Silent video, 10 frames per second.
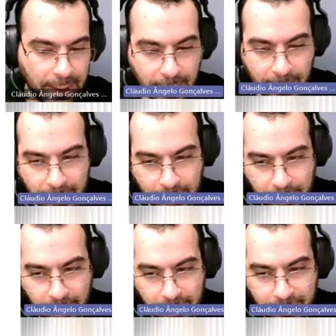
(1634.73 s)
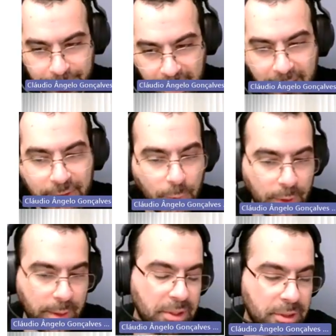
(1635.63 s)
and if they have
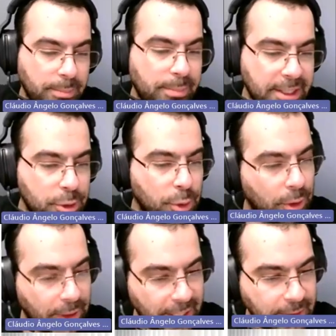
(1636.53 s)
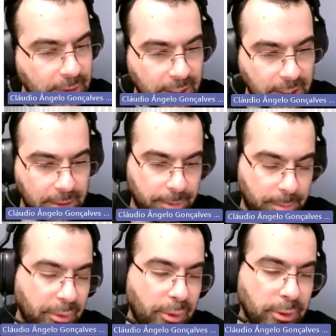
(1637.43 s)
agreements in place to collect the data
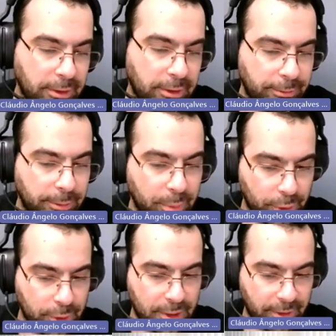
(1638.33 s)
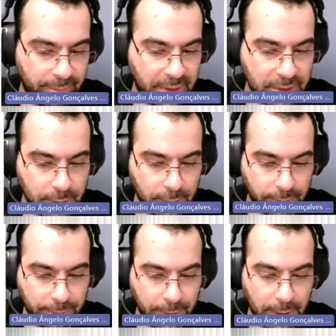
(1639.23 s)
from all the different products that have been
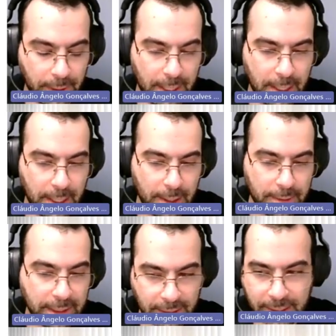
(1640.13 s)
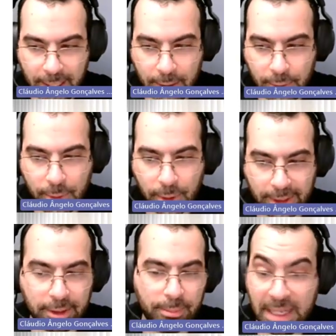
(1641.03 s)
solved, they can now
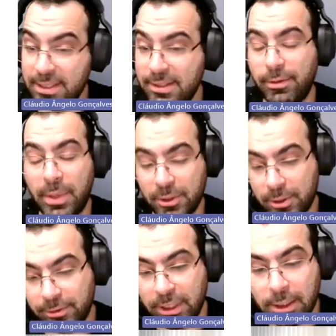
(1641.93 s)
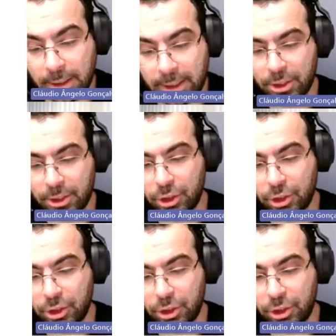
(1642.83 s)
collect massive amounts of data and